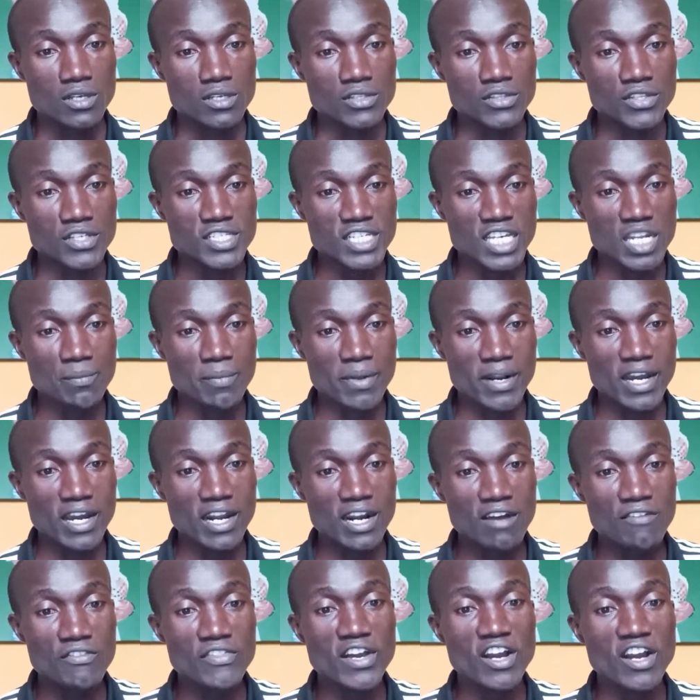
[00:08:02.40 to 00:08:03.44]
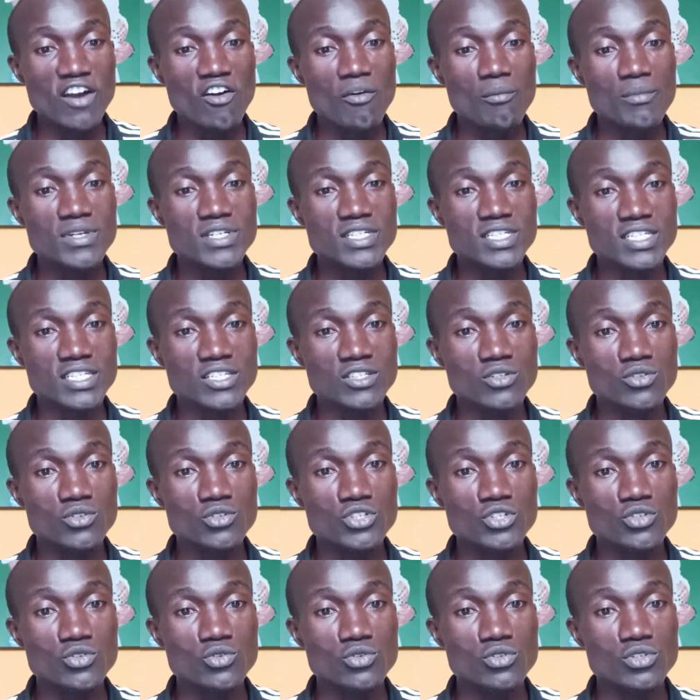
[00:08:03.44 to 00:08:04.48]
The second paragraph, the government in
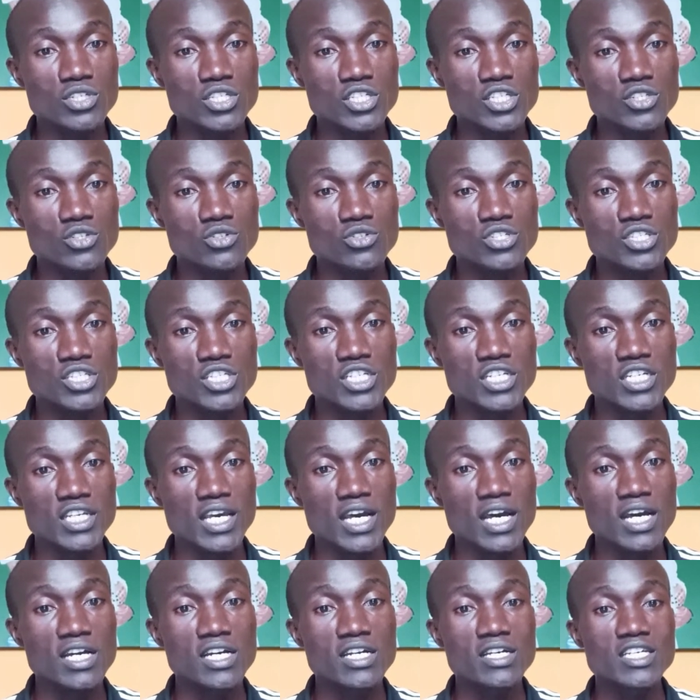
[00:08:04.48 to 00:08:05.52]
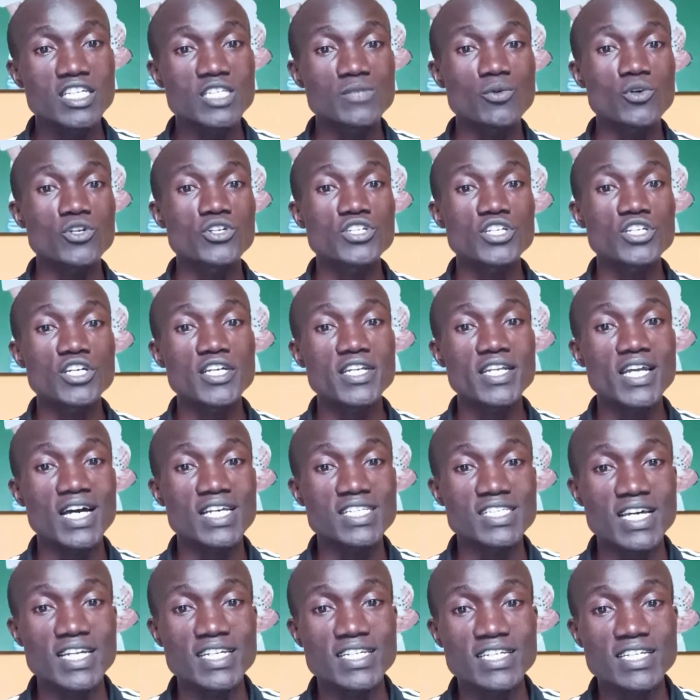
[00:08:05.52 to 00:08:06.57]
Grusinia is portrayed as
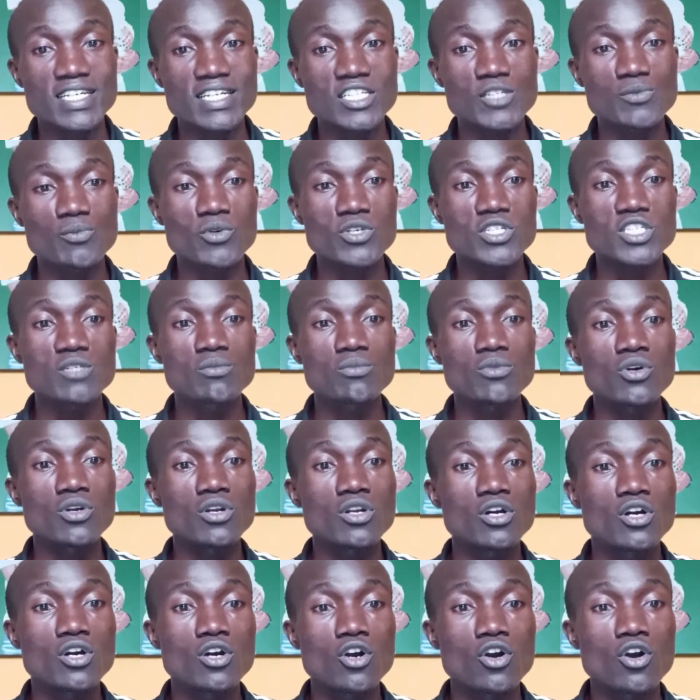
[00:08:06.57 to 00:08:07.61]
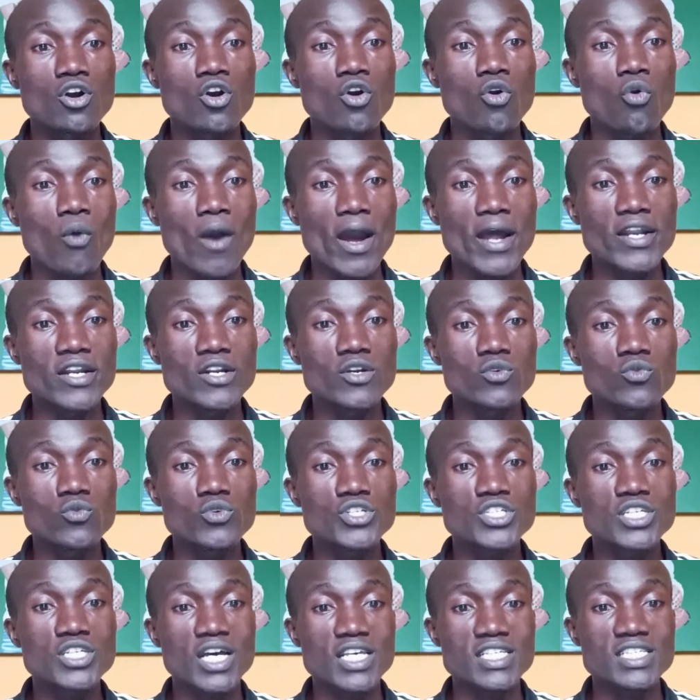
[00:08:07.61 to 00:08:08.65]
an irresponsible one
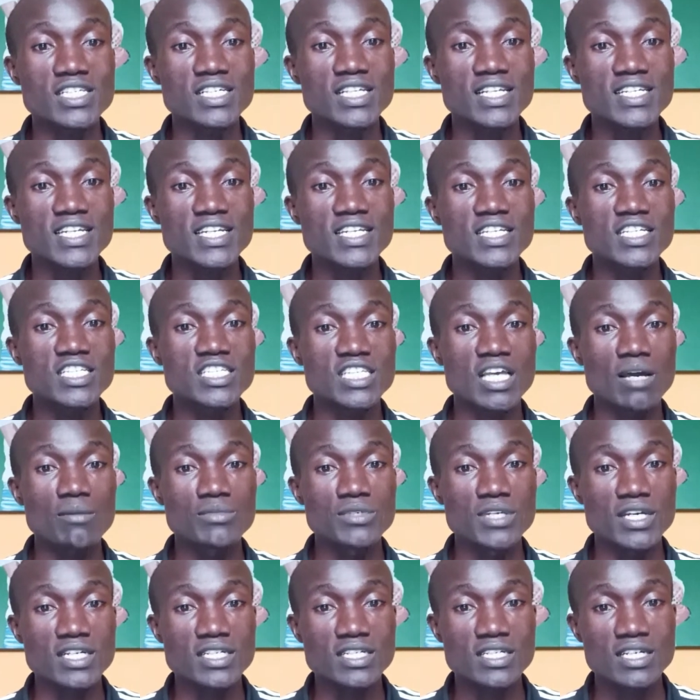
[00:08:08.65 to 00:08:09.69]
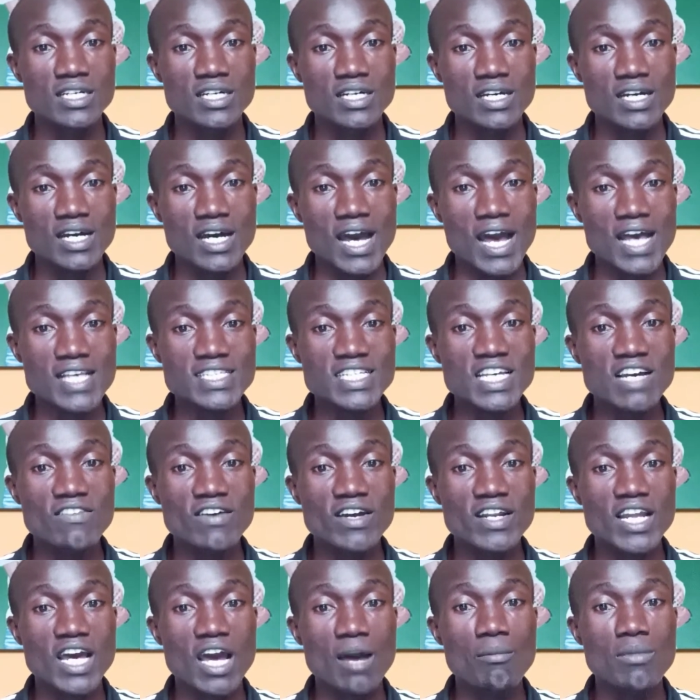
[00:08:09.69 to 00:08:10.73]
which has neglected its subject. As
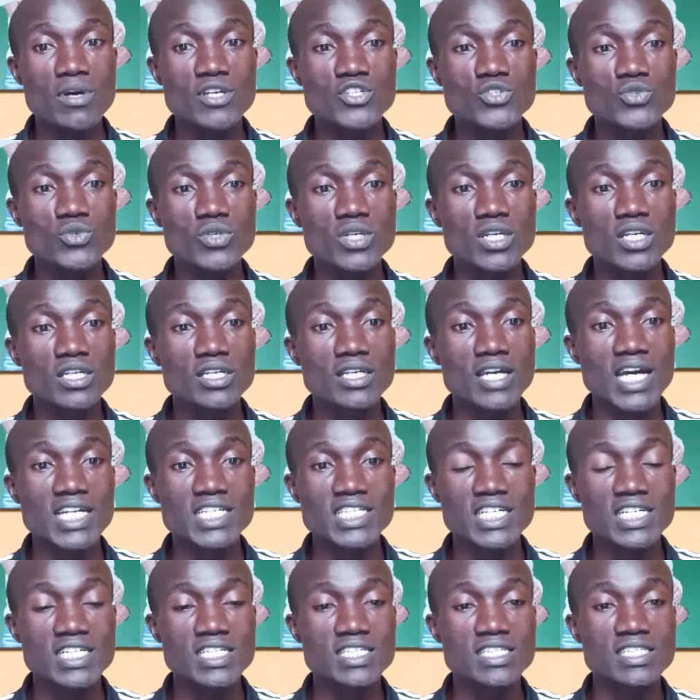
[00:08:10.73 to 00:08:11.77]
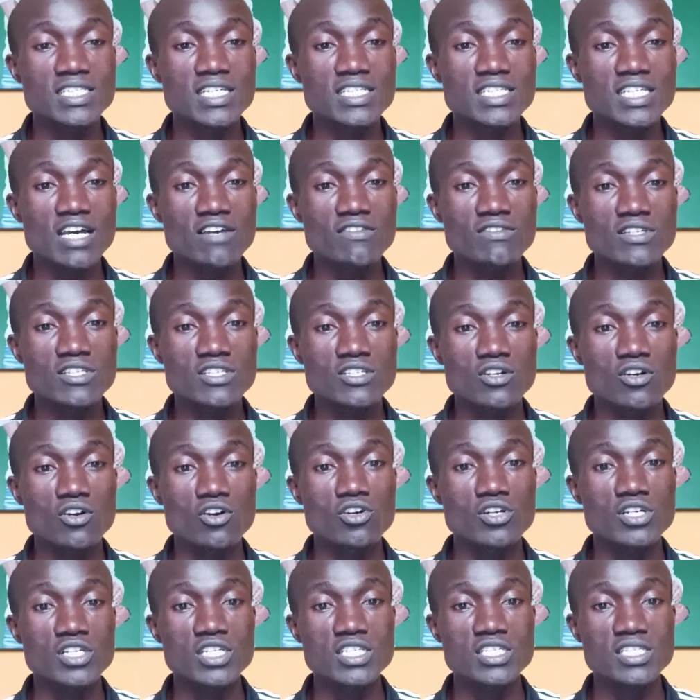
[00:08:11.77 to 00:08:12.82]
Governor Abashvili attends the service
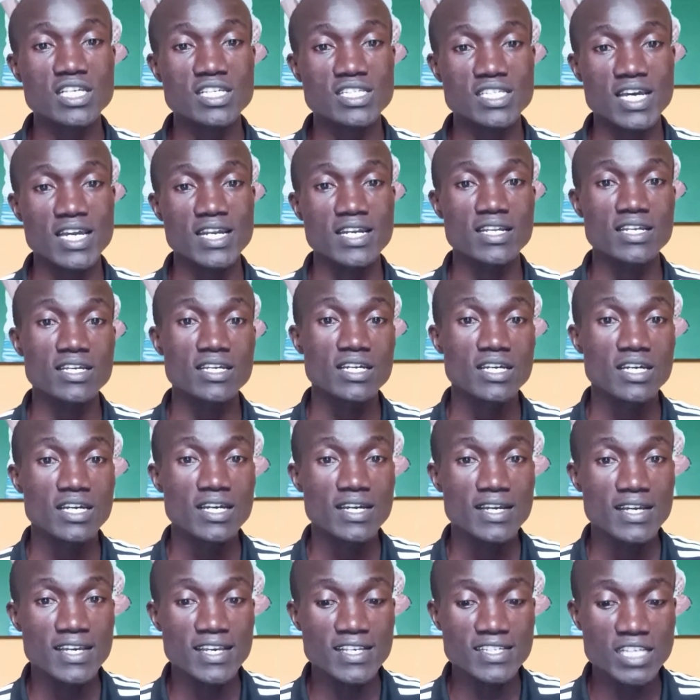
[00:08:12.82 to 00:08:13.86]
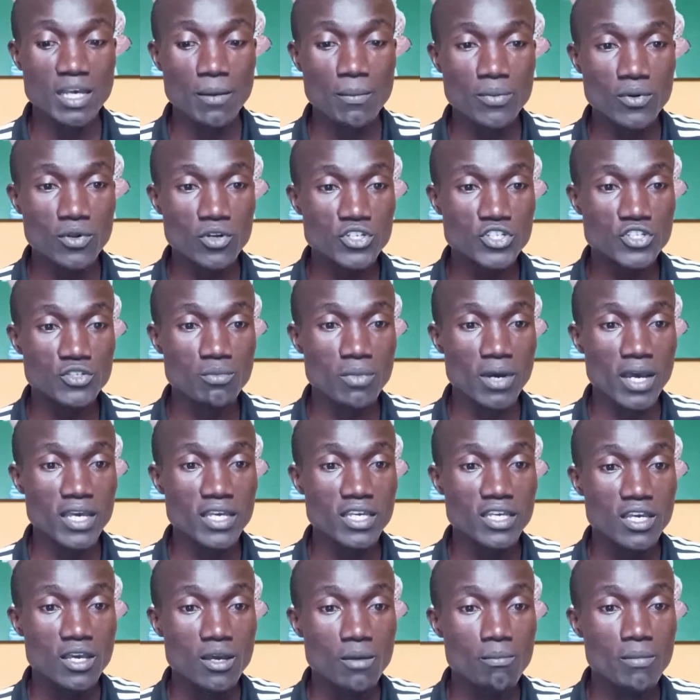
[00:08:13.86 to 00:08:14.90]
on Easter Sunday, he is approached
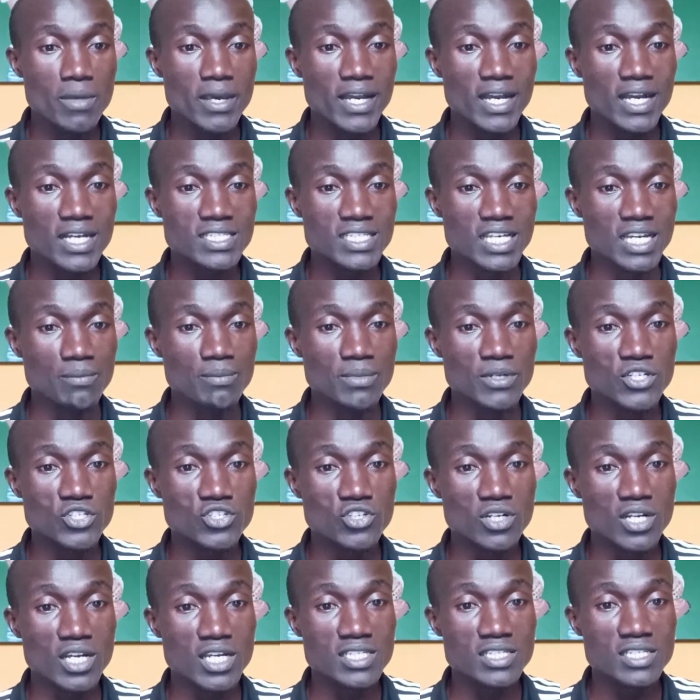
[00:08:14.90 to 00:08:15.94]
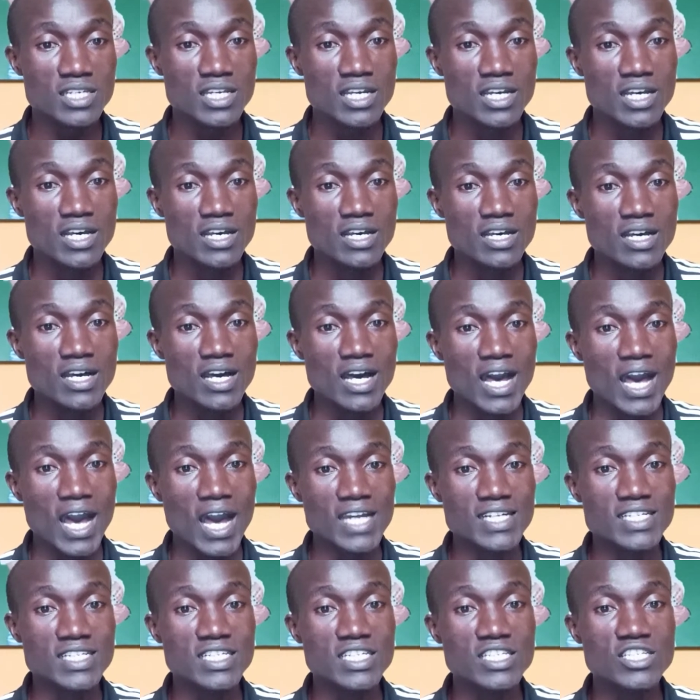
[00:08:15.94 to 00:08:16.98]
by beggars and petitioners
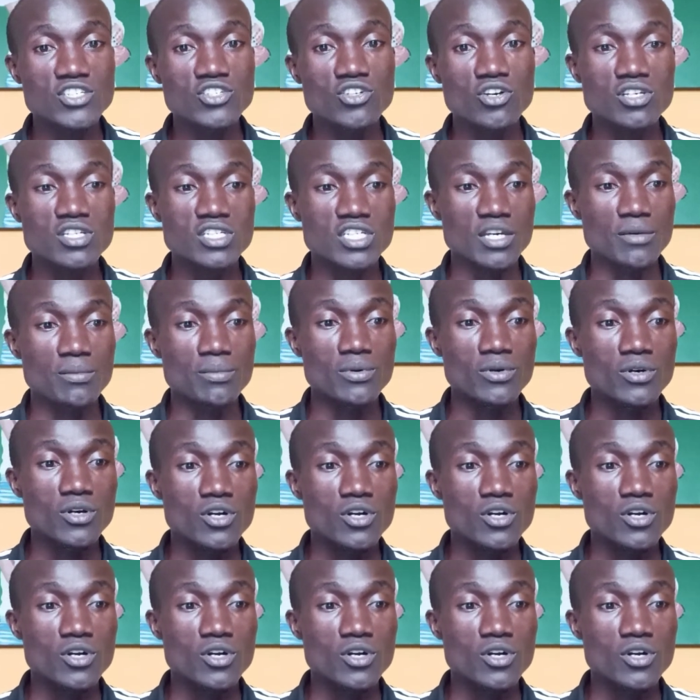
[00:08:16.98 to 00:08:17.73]
at his doorstep,